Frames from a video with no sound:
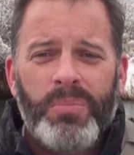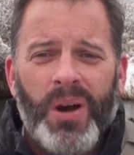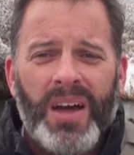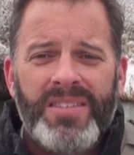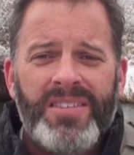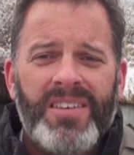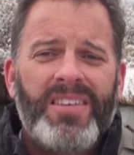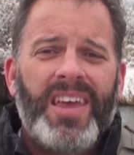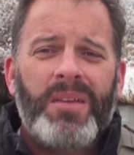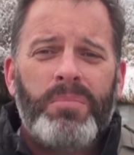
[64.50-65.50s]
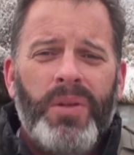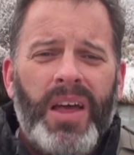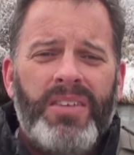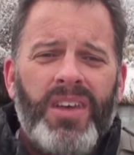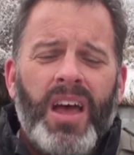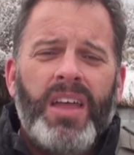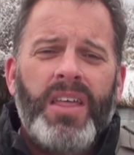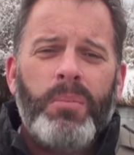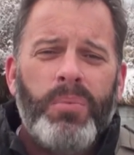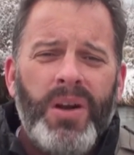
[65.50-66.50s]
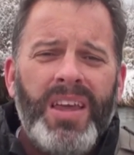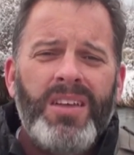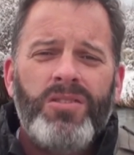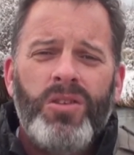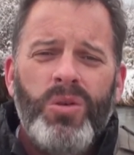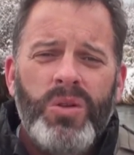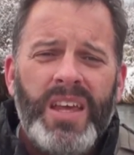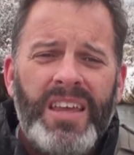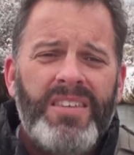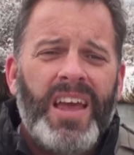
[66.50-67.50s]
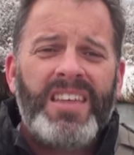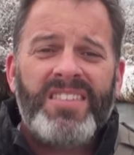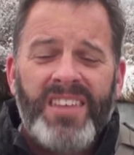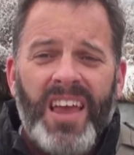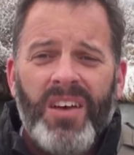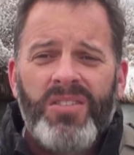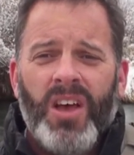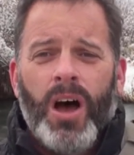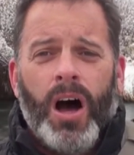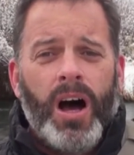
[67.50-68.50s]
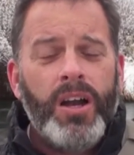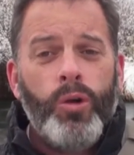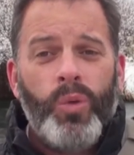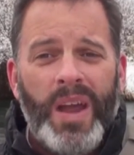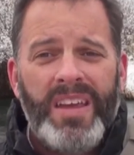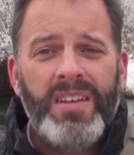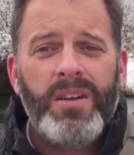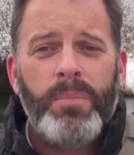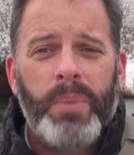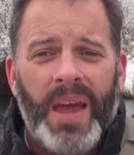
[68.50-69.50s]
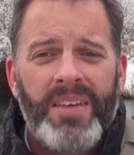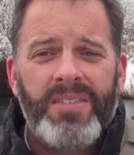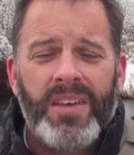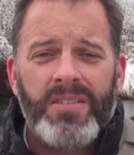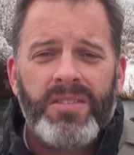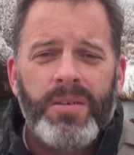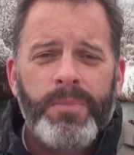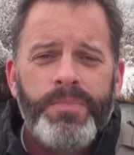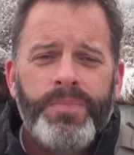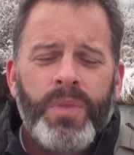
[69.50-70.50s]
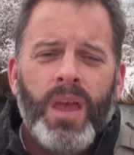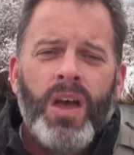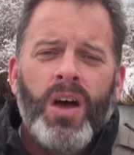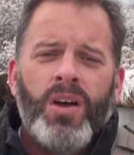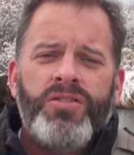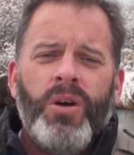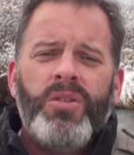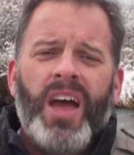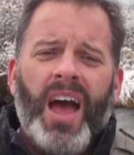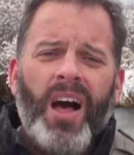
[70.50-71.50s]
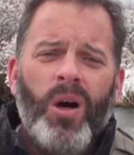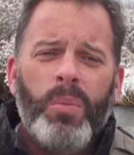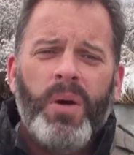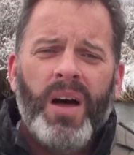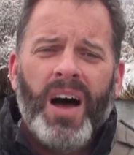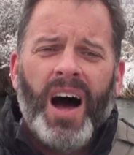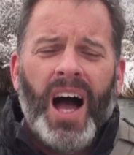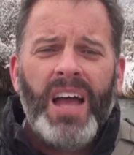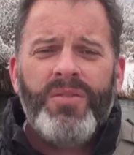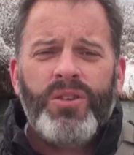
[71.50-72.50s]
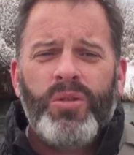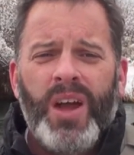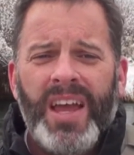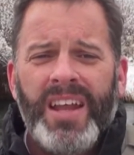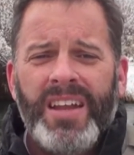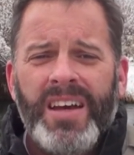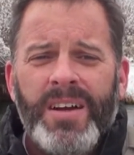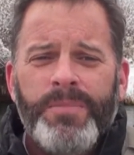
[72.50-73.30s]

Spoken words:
processes in place that bring in new leads and sales on a regular basis. So to help, I've created